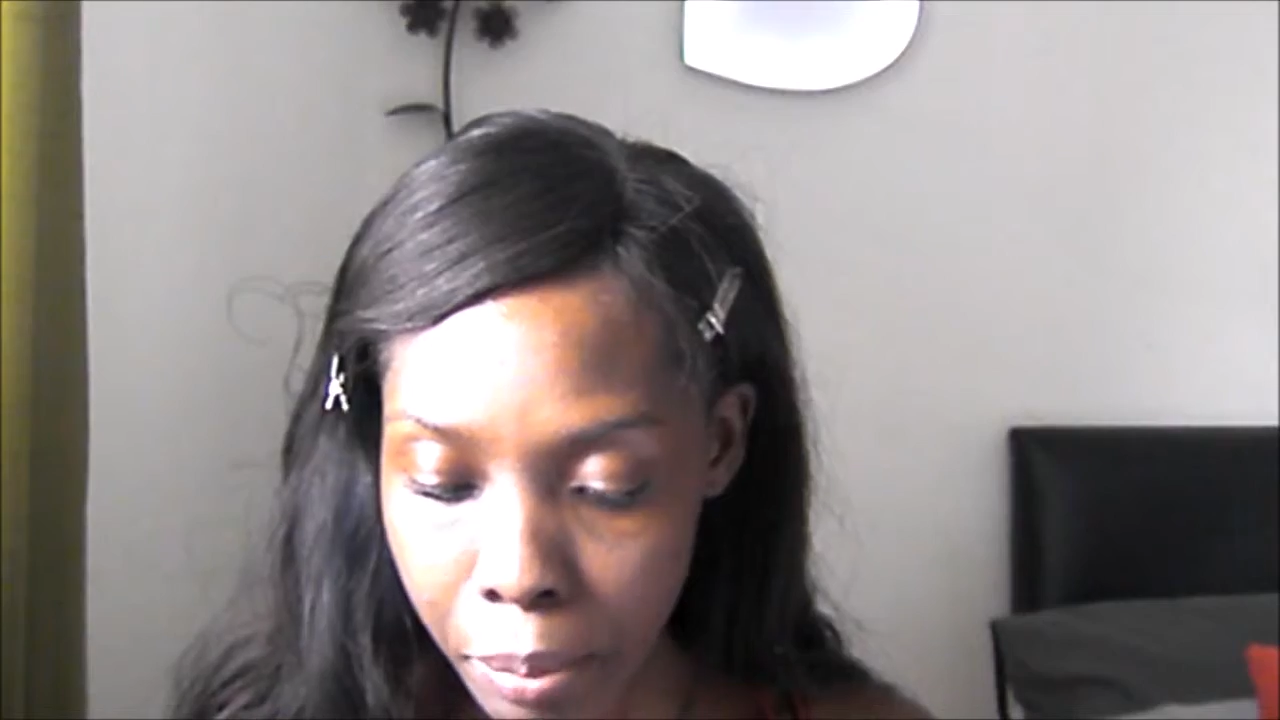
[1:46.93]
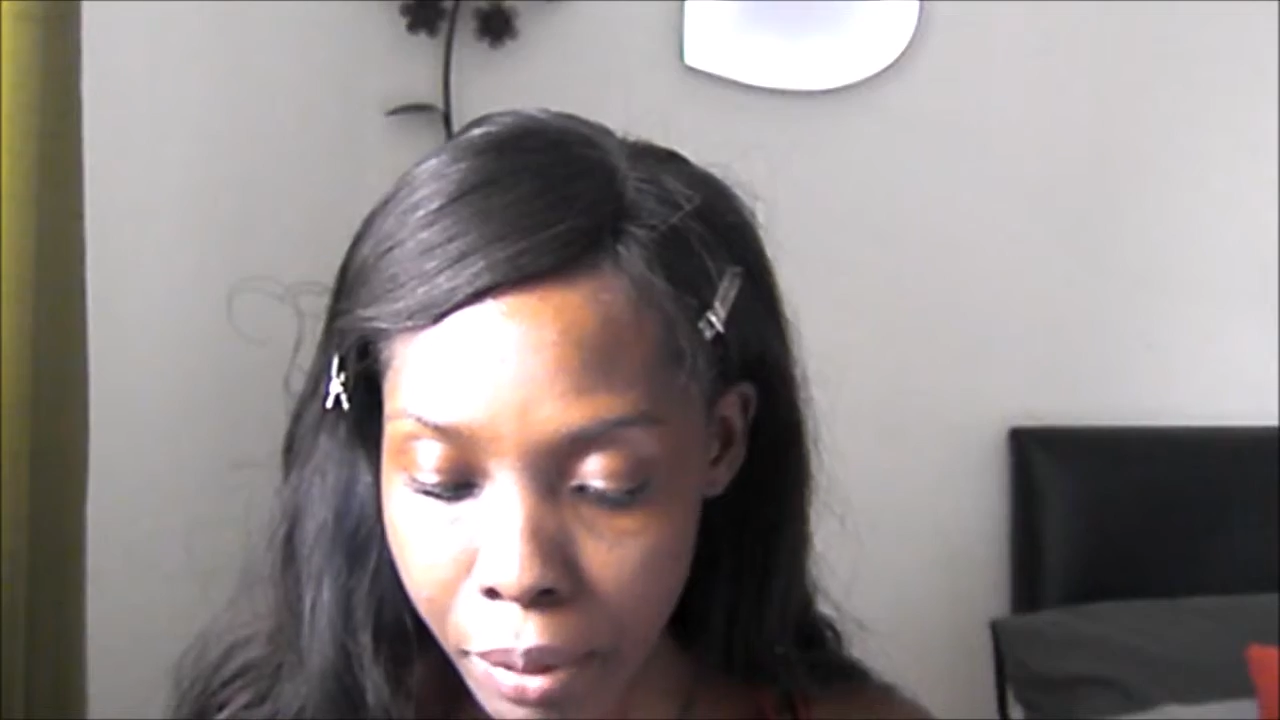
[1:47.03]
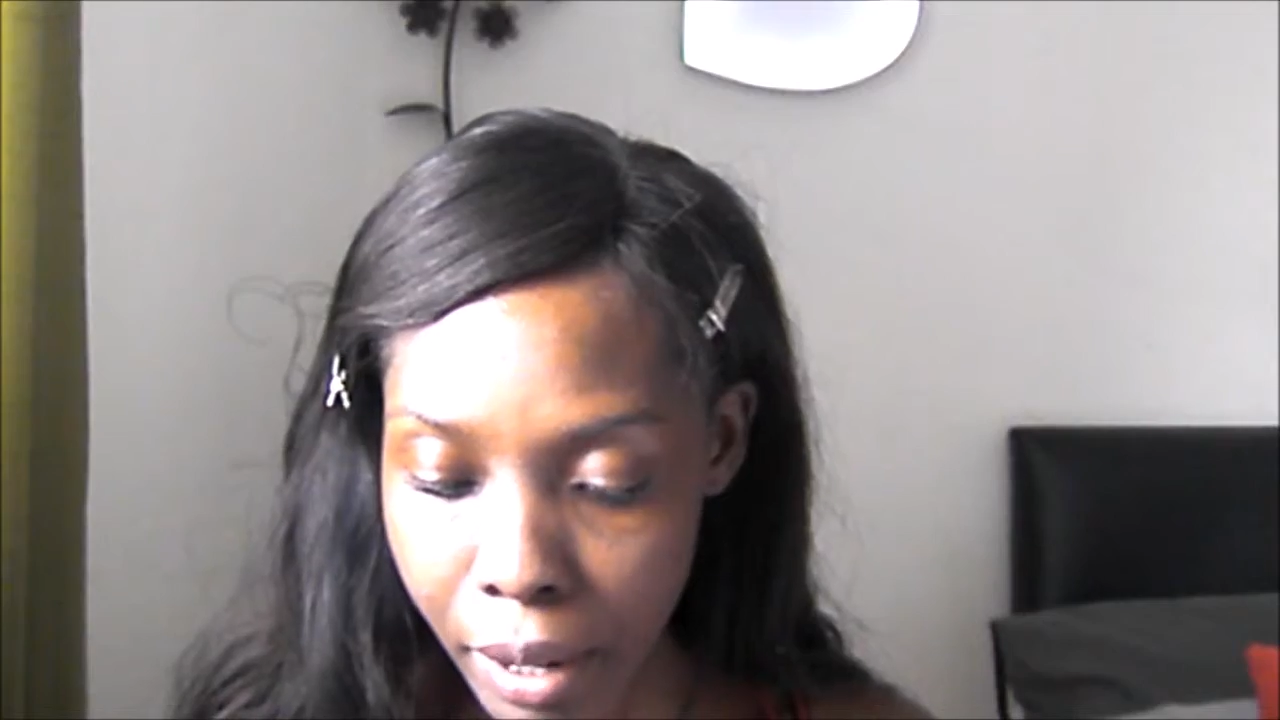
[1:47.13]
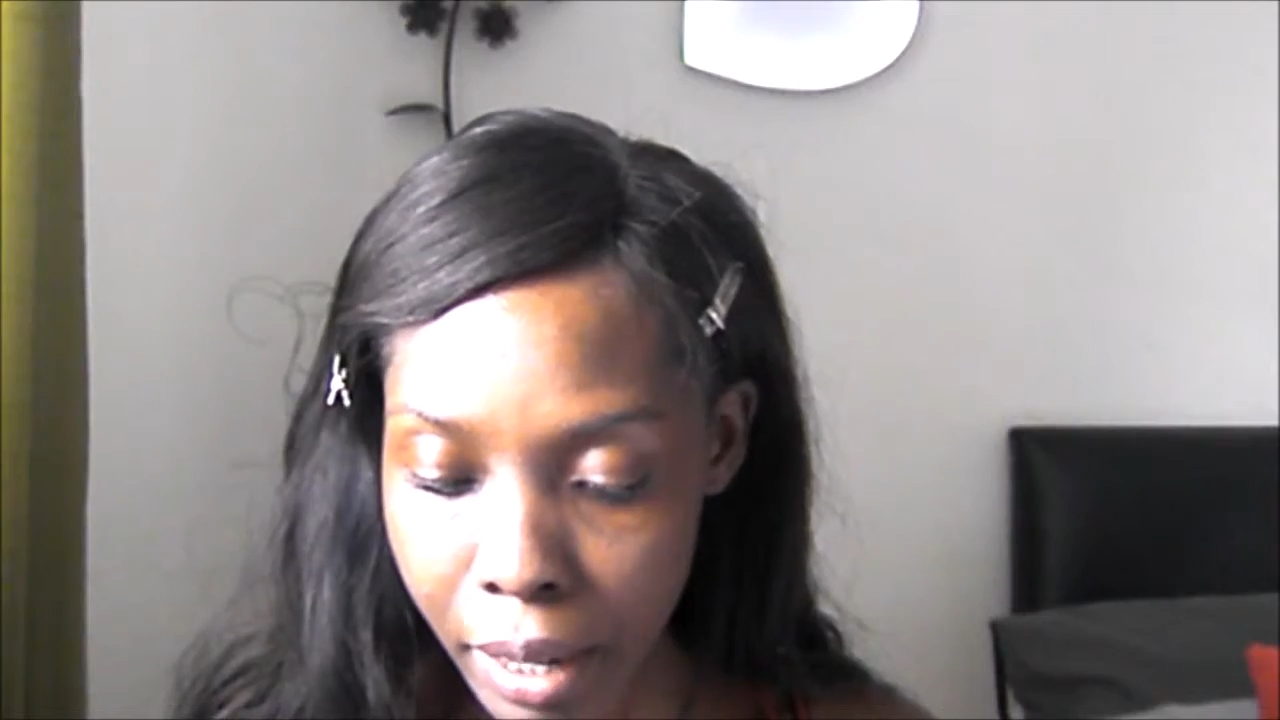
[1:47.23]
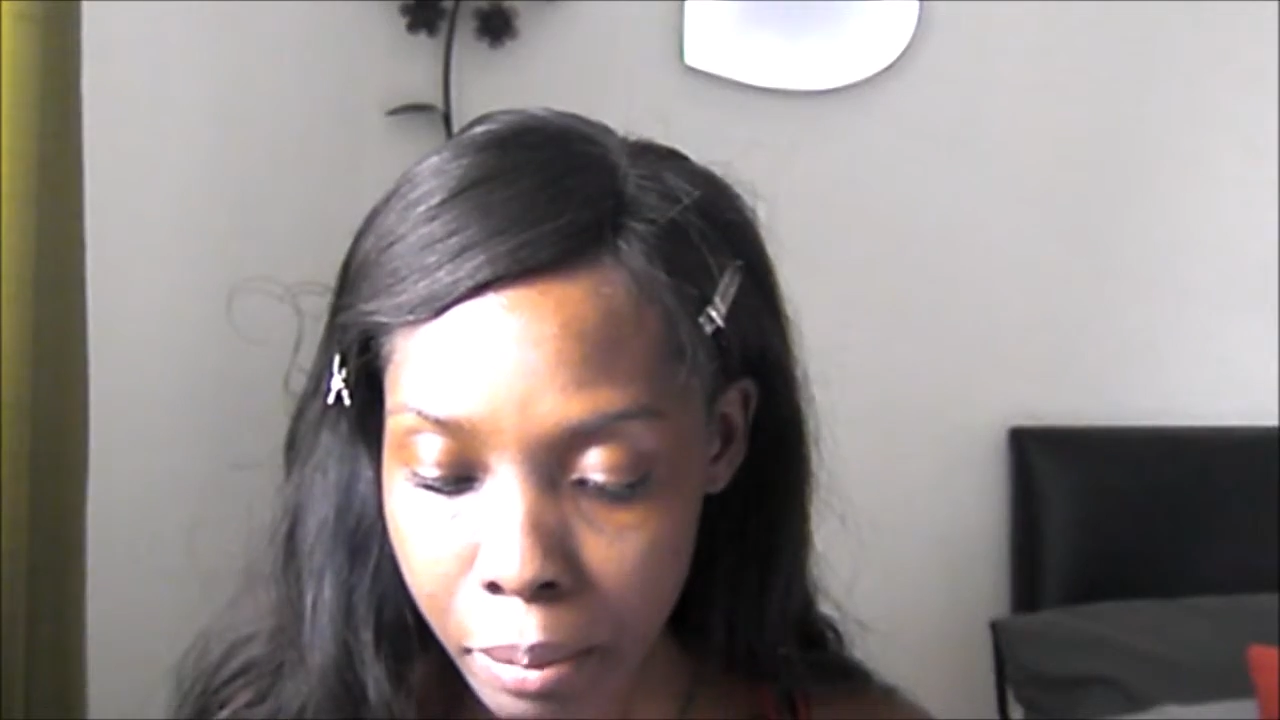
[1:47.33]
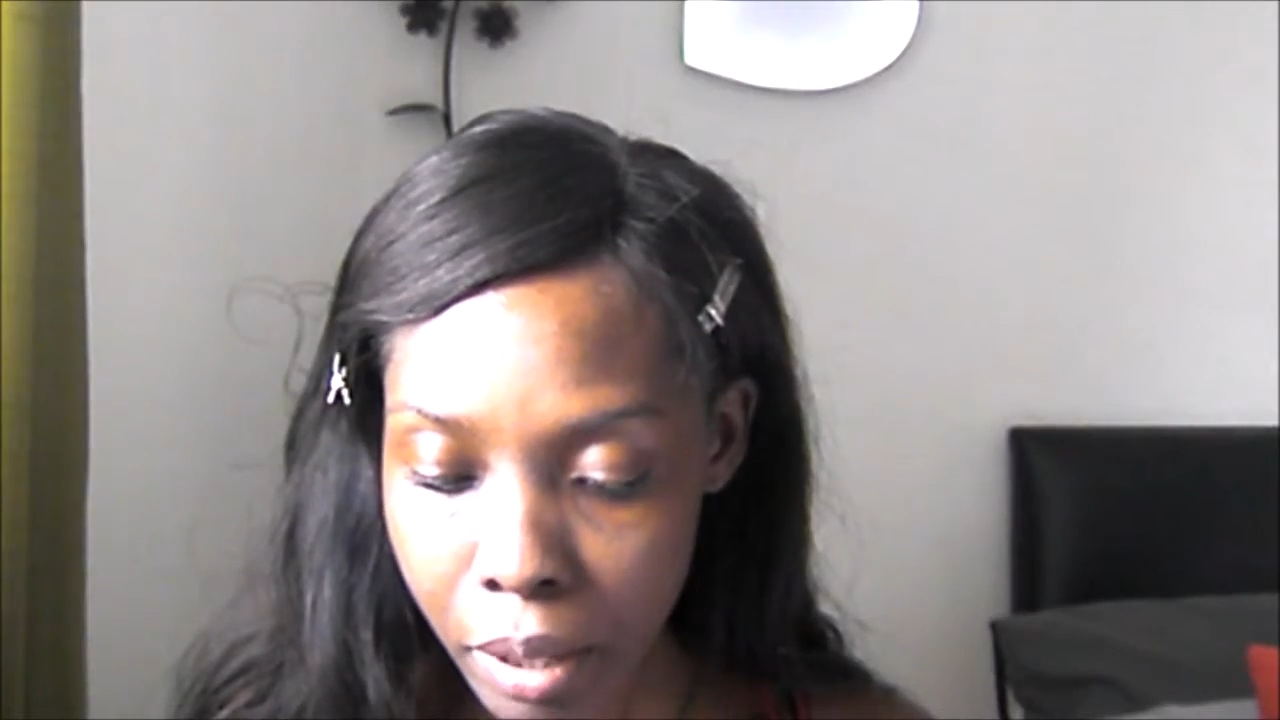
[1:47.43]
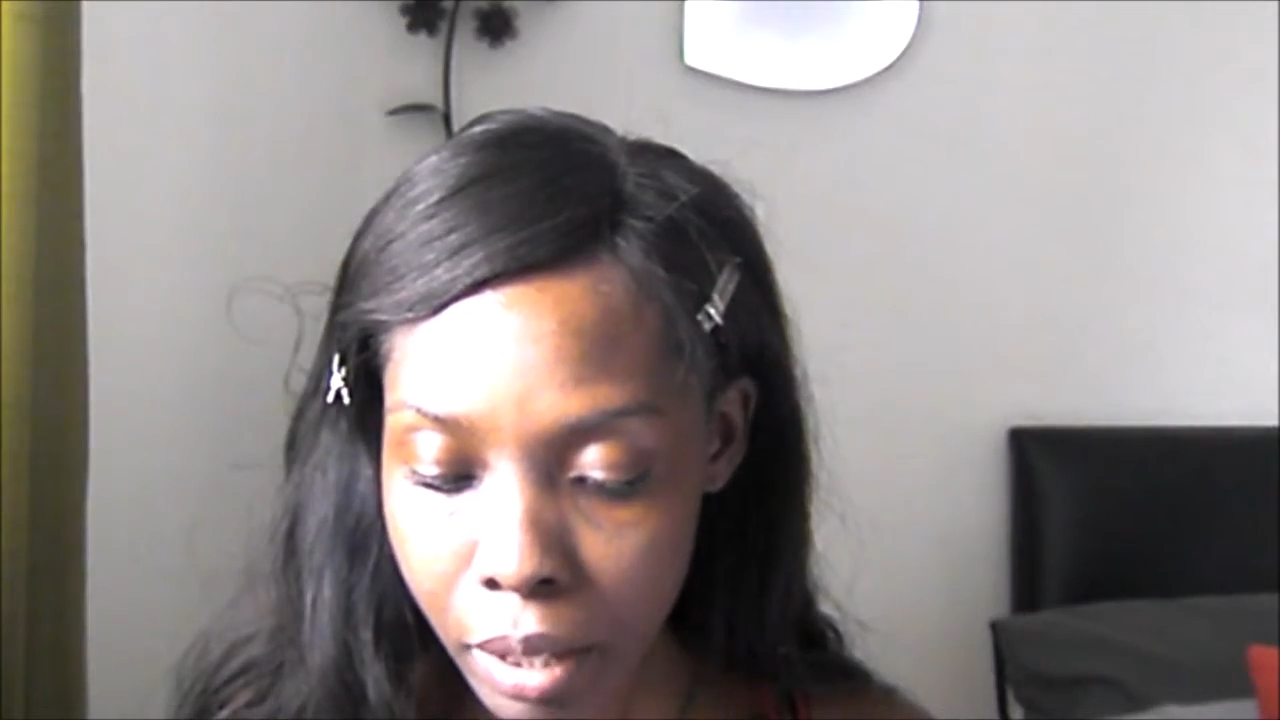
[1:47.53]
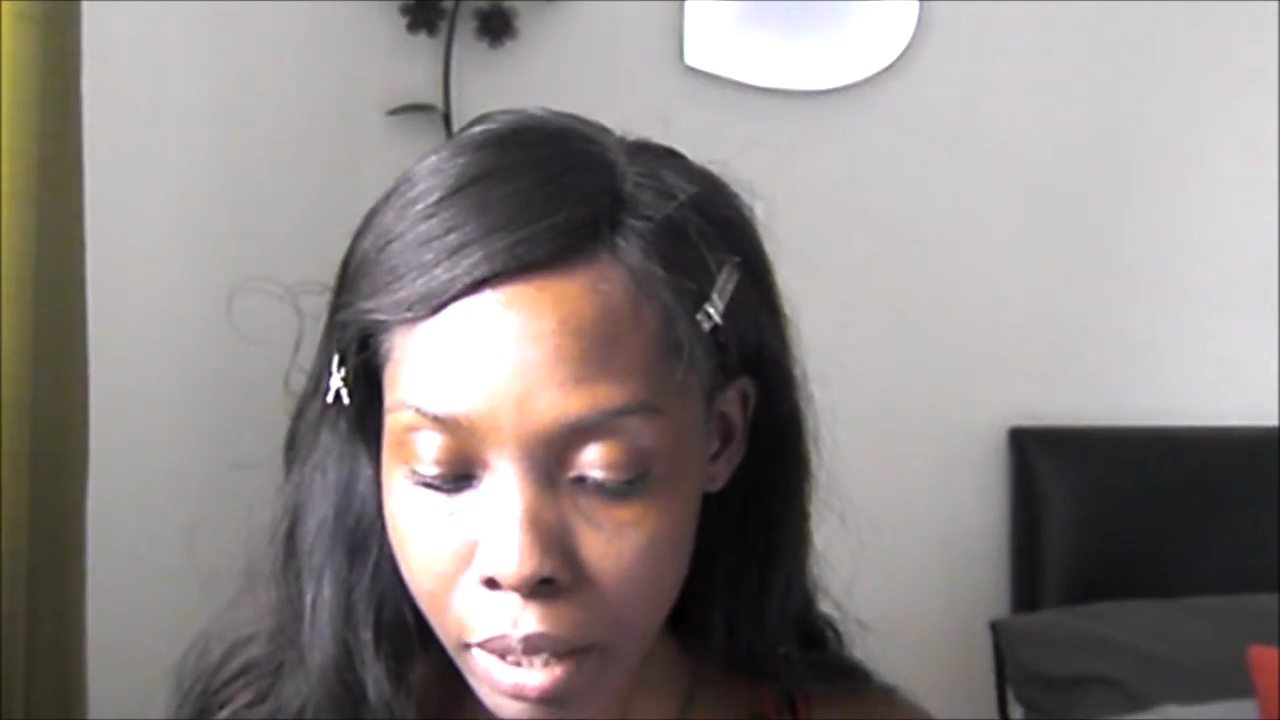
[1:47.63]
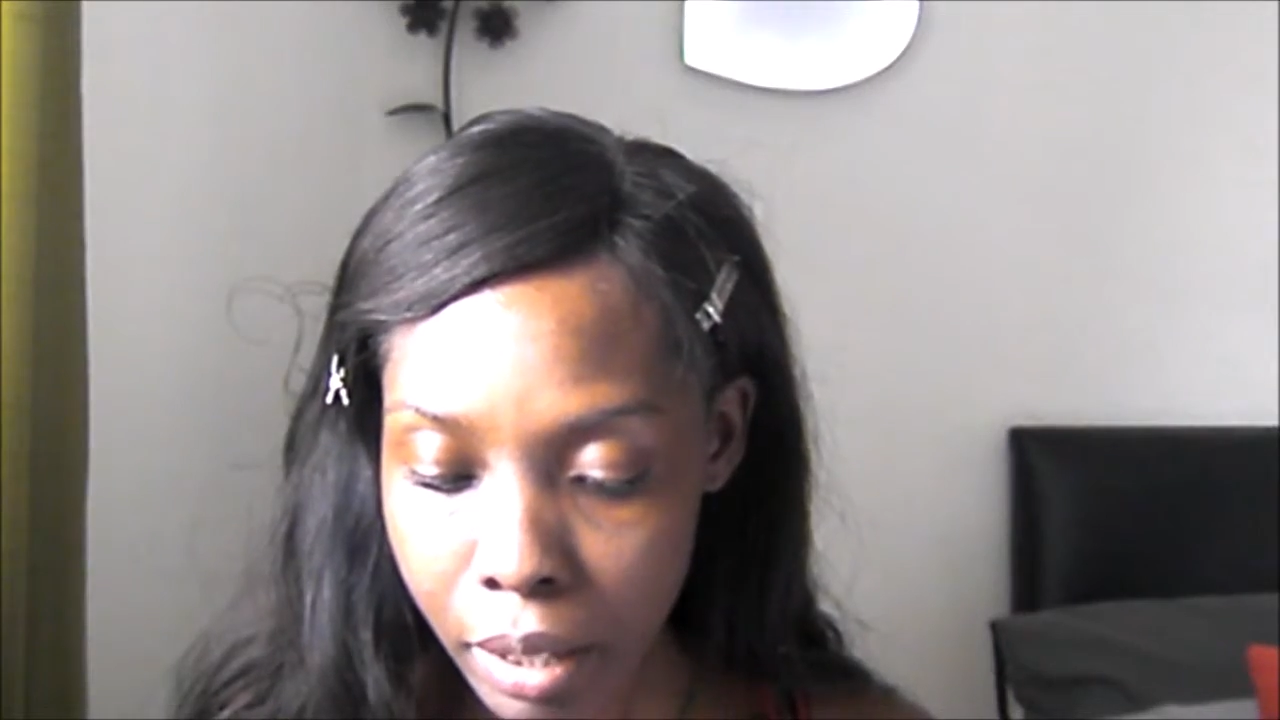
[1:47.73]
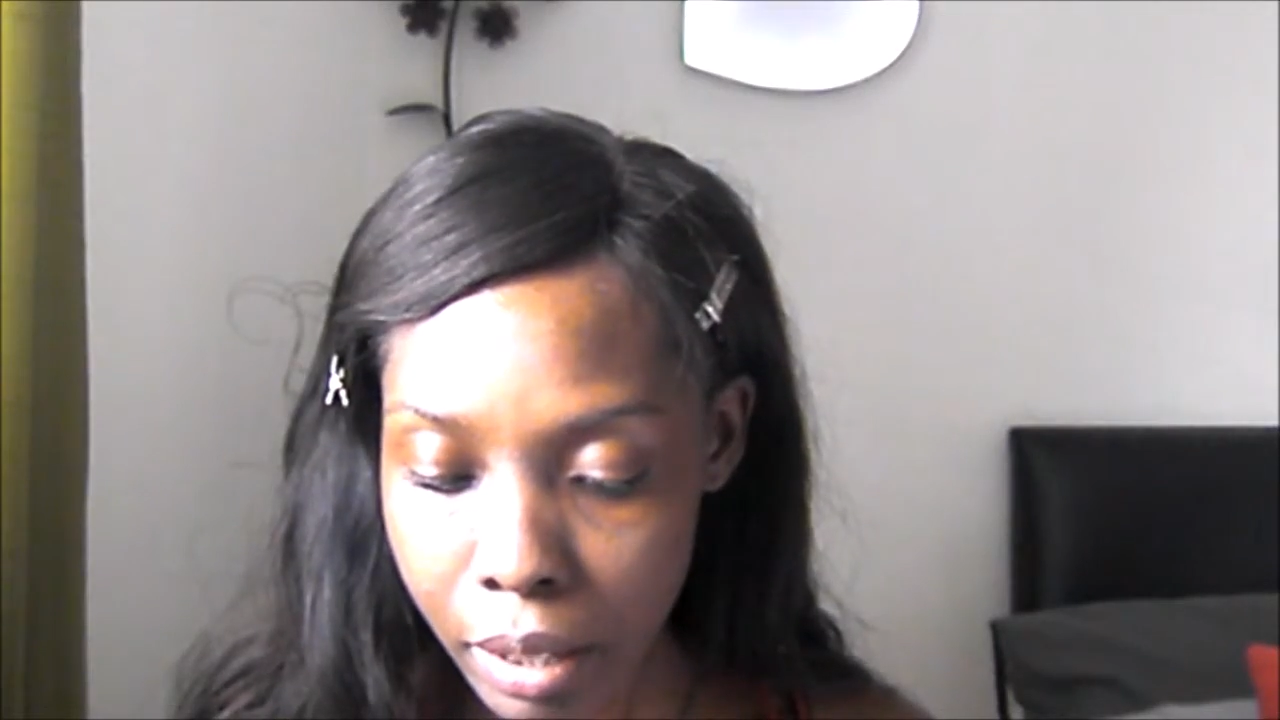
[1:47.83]

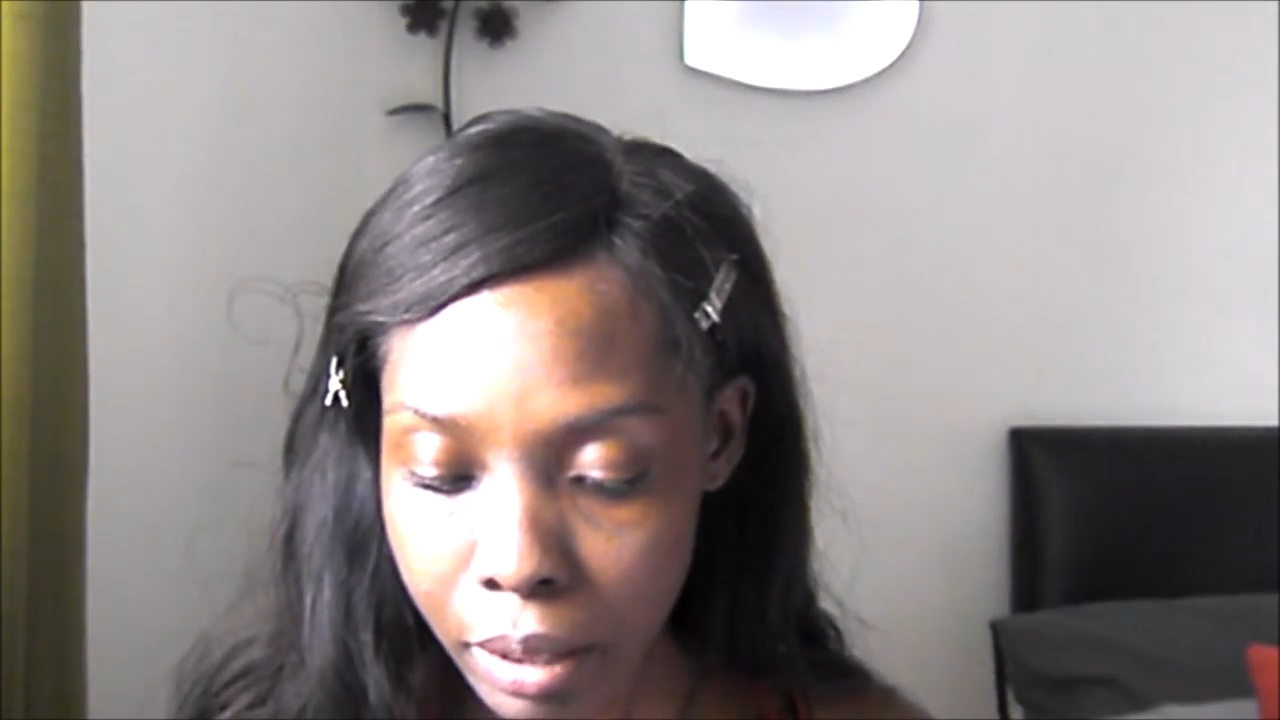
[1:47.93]
primer